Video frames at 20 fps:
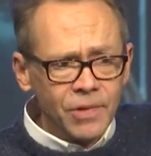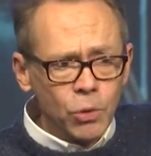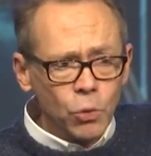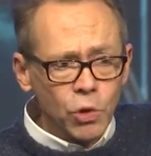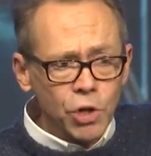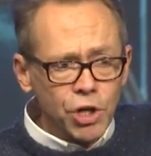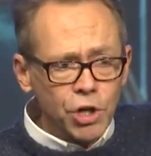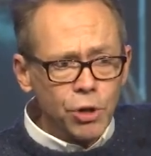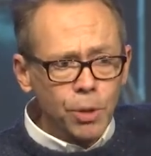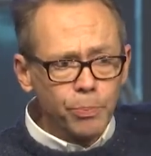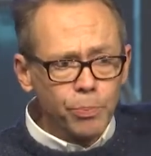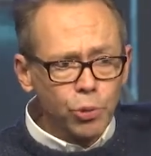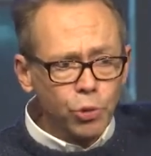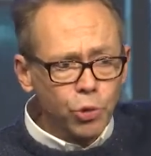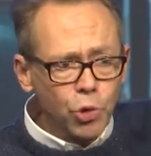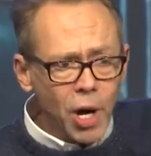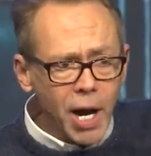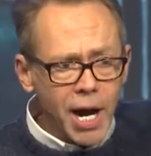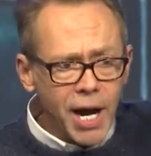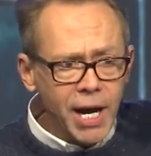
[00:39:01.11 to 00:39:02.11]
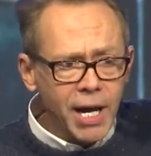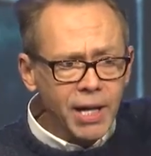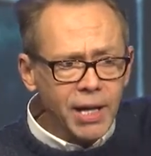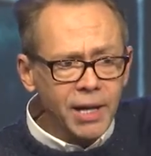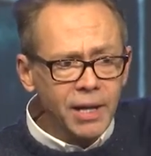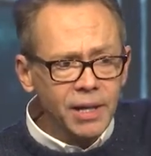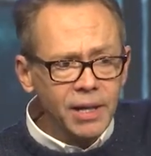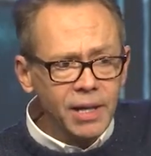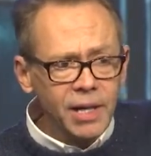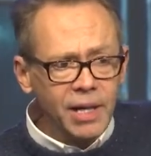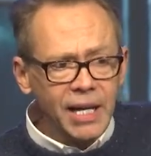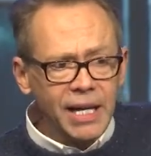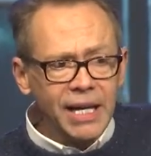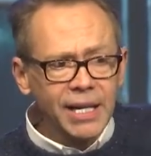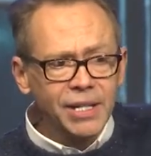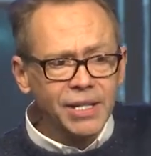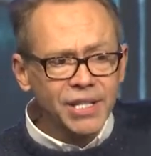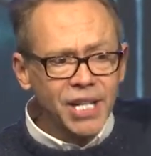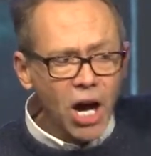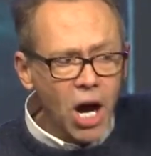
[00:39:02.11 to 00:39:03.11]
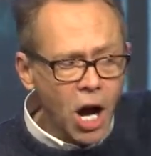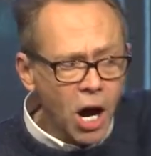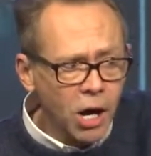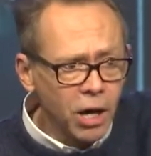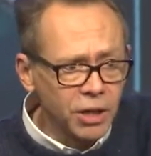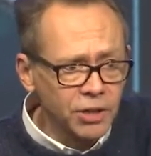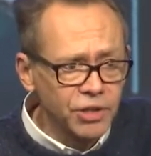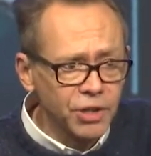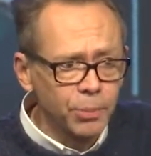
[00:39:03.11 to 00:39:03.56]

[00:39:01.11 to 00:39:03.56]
where you're praying in tongues